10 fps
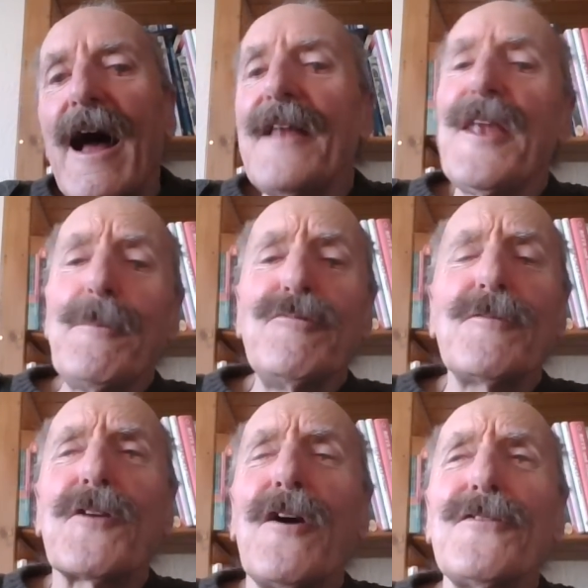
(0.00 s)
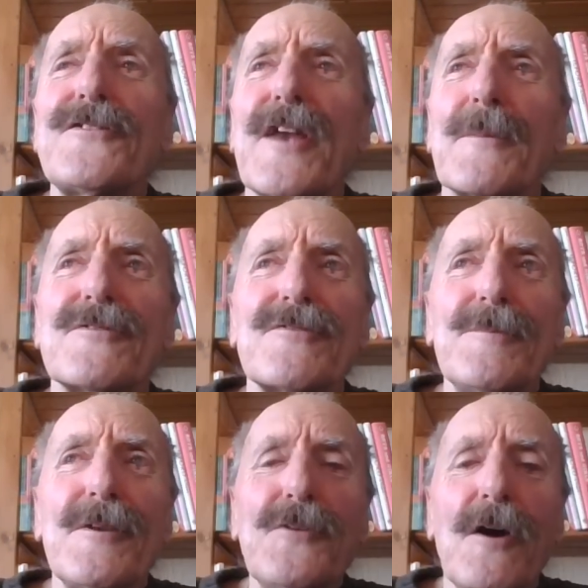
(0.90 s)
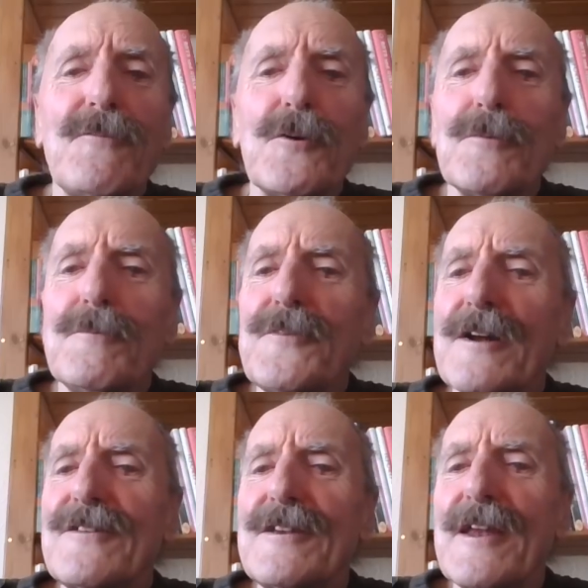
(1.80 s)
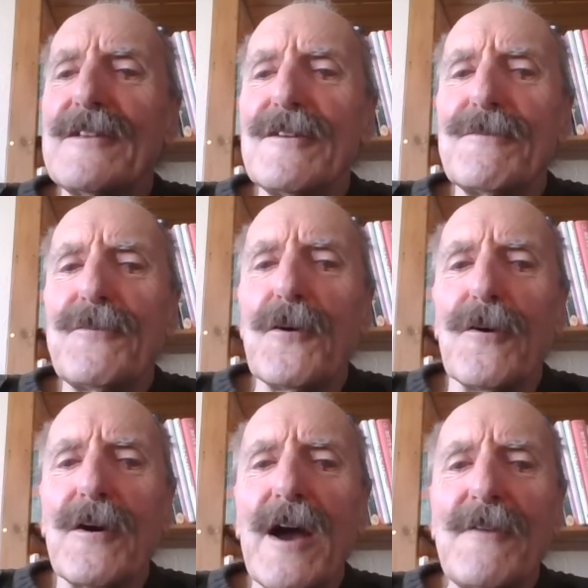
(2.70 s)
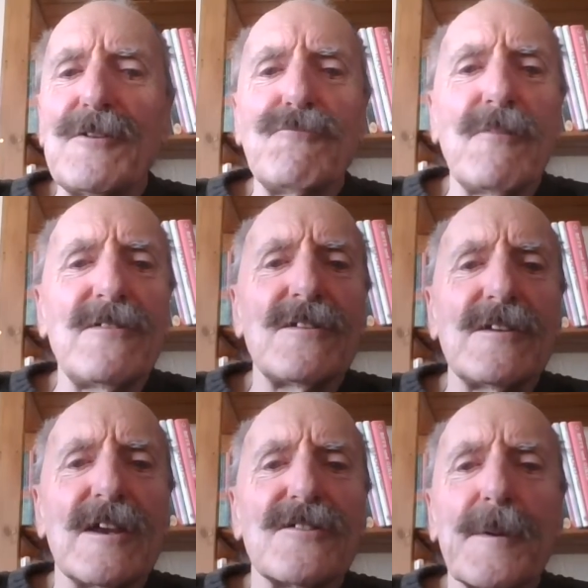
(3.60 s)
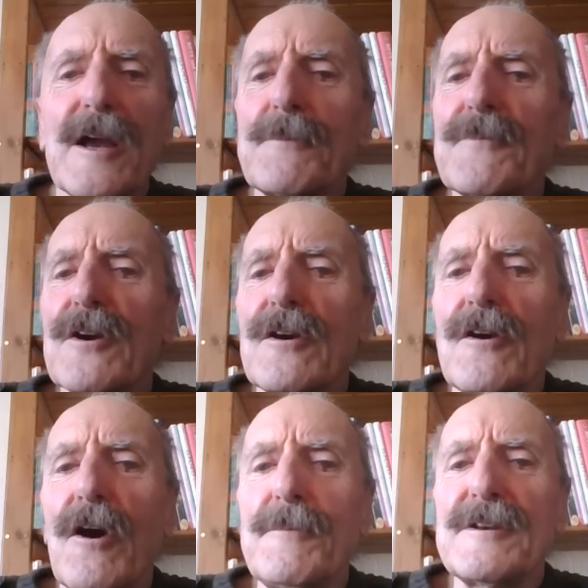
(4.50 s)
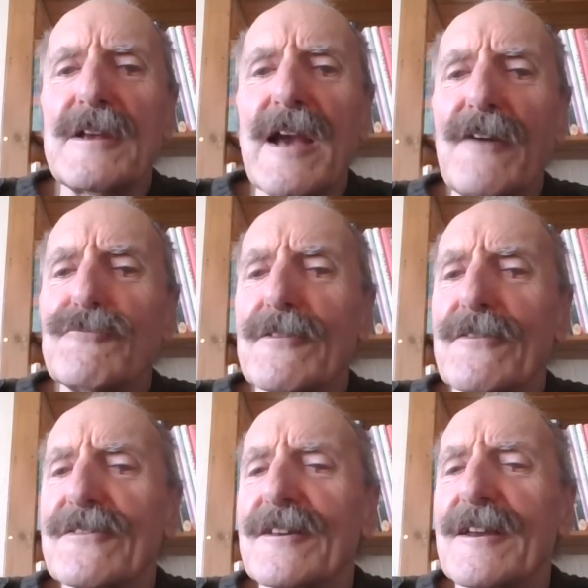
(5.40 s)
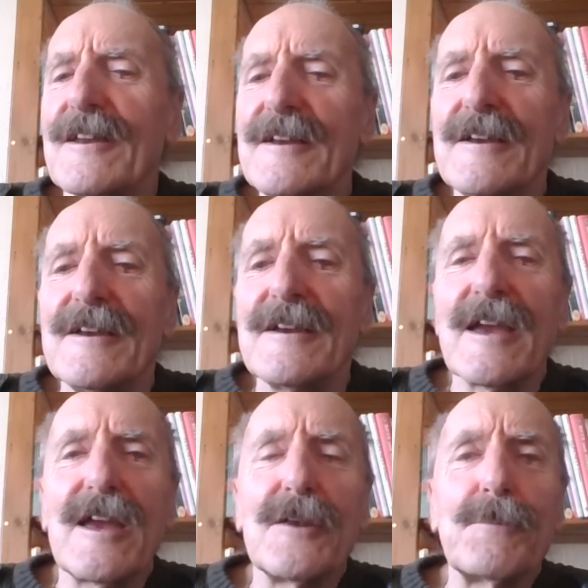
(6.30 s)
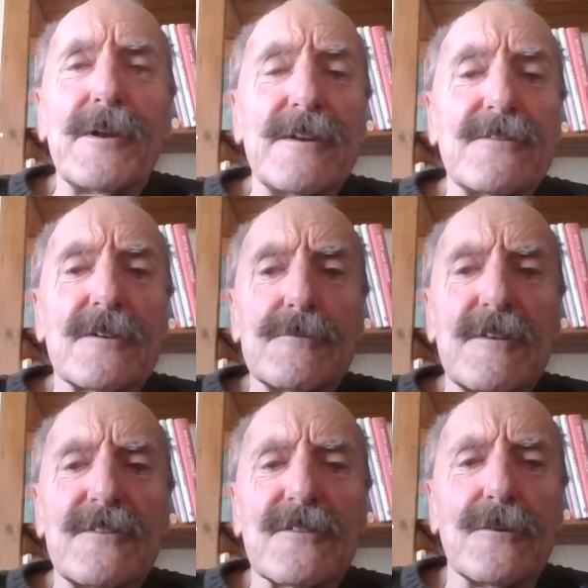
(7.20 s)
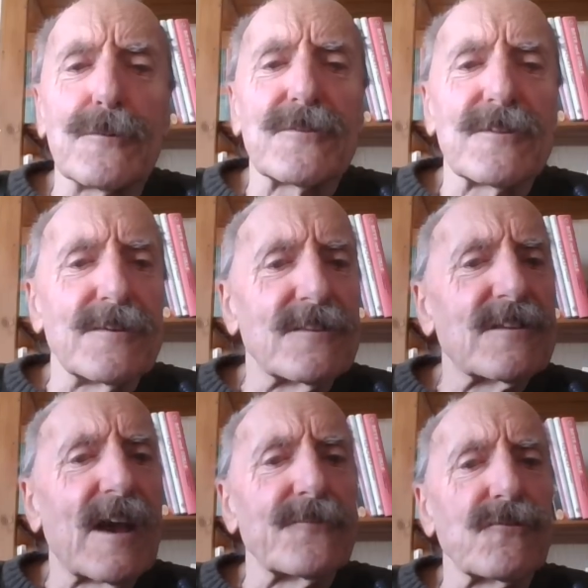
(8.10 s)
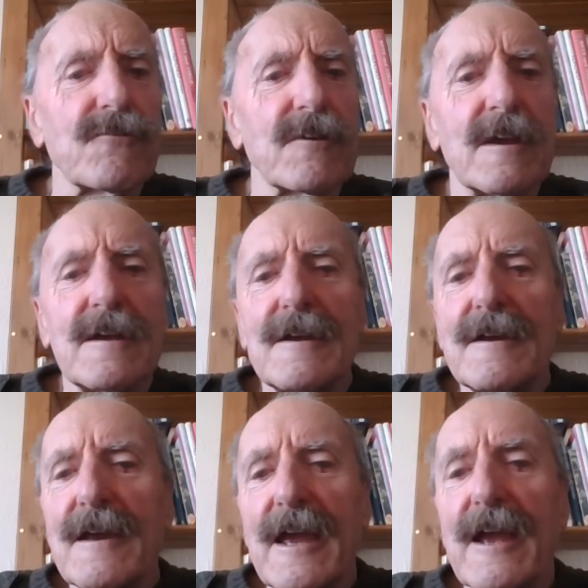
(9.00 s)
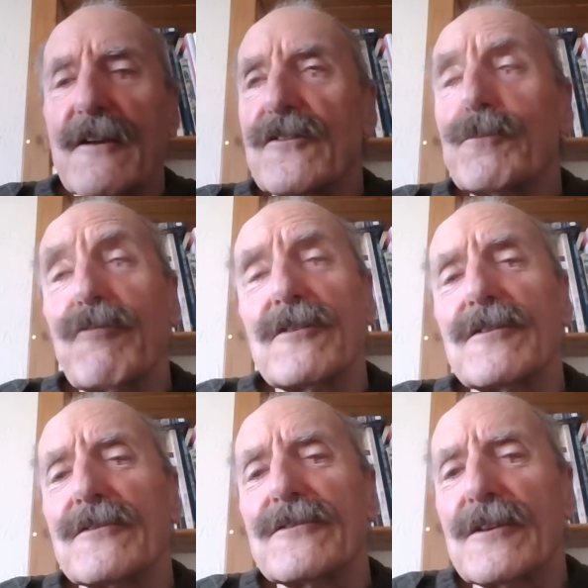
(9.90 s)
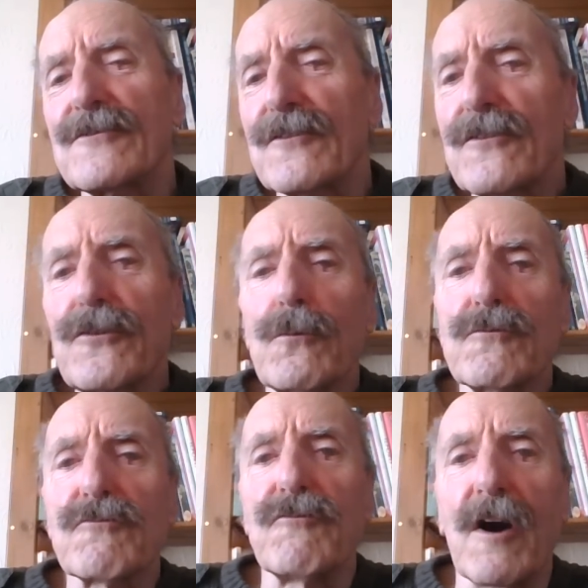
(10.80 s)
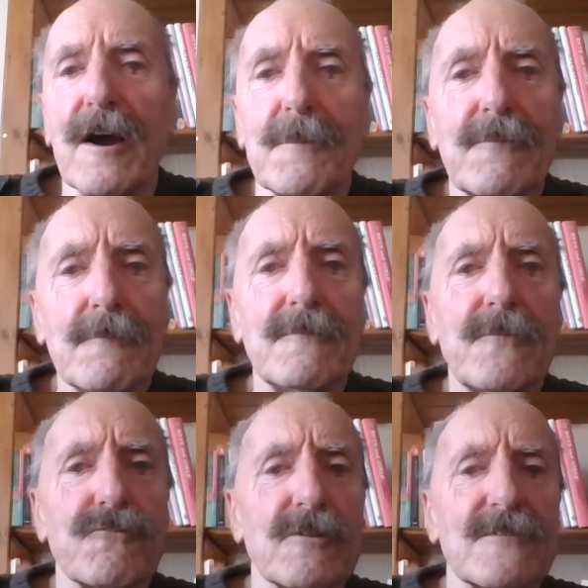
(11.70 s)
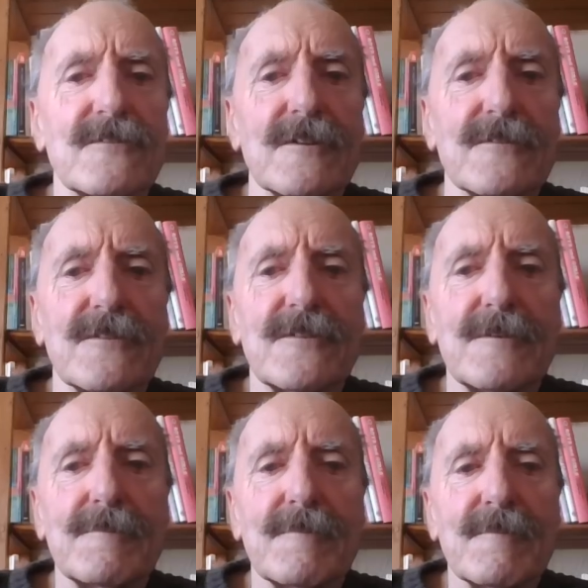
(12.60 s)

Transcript: A number of concepts from the novel 1984 have in recent years become common currency in political discourse in this country. Expressions such as thought crime, for instance.